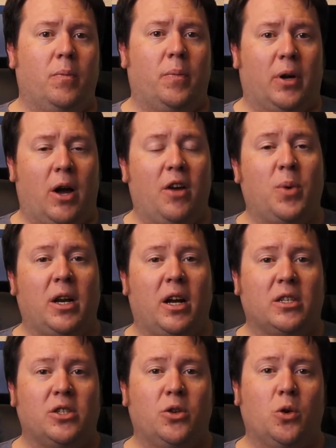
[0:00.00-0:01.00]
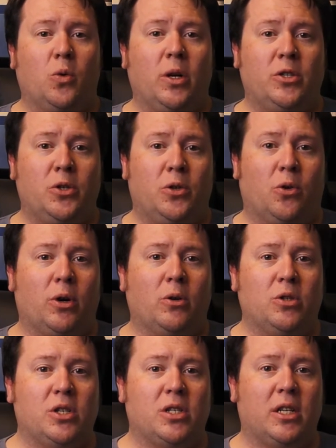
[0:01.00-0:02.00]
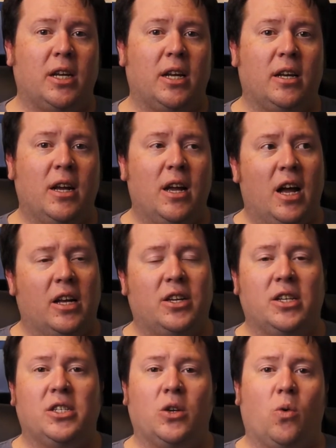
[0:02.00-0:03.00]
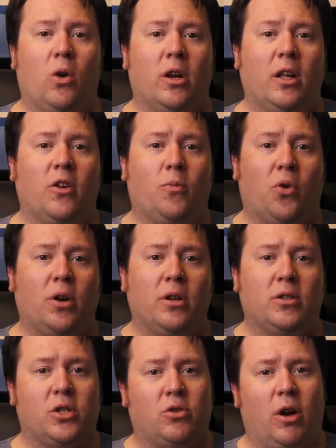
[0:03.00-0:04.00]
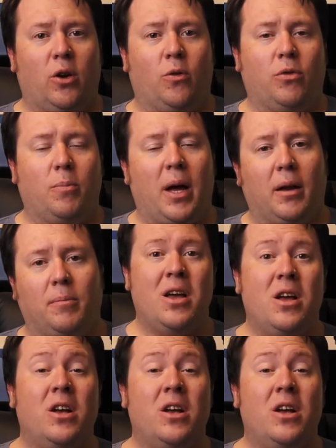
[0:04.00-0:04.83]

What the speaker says: but I have been asked to do a quick tutorial just to get a decent quality of print straight off the bat.